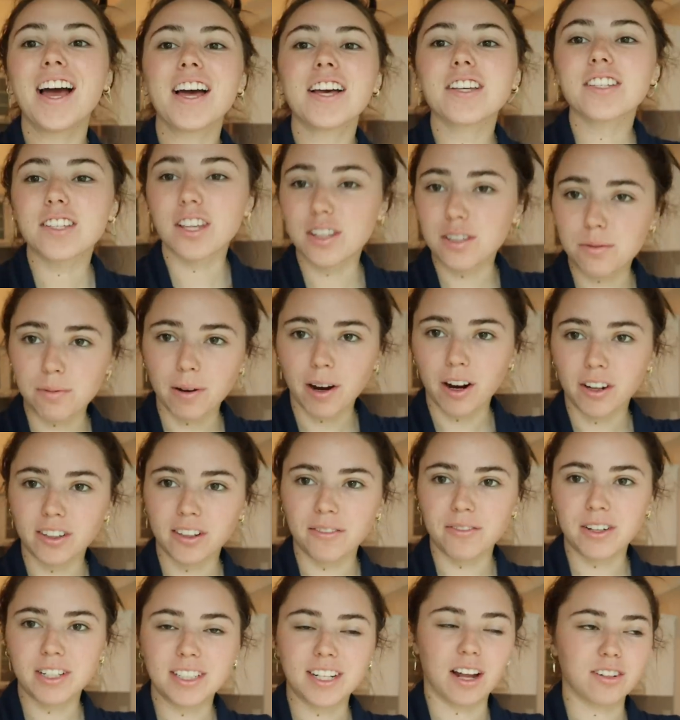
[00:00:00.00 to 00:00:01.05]
Since we are
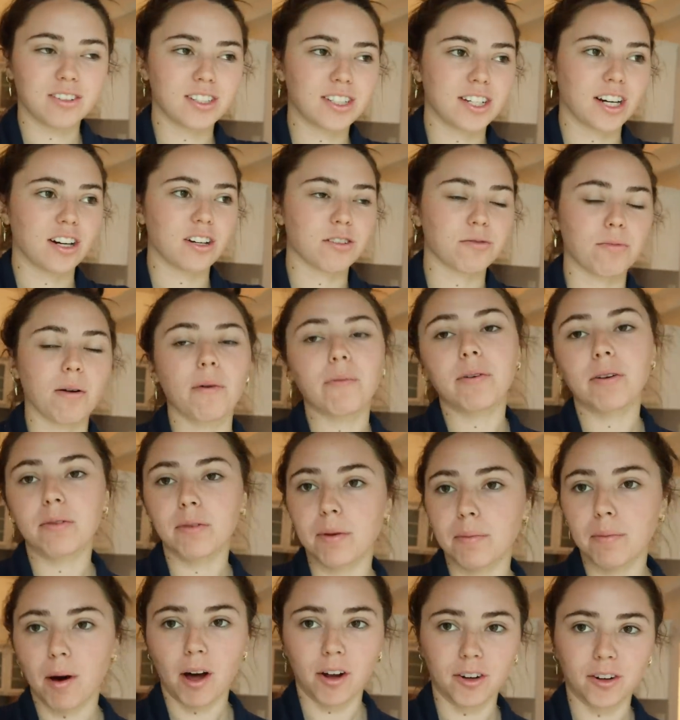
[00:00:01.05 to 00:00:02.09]
living downstairs while we
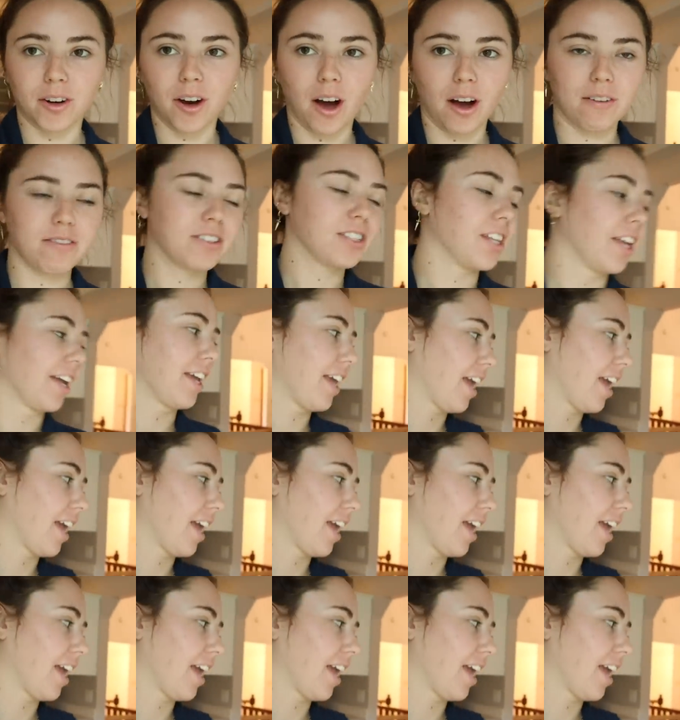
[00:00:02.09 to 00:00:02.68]
remodel, obviously I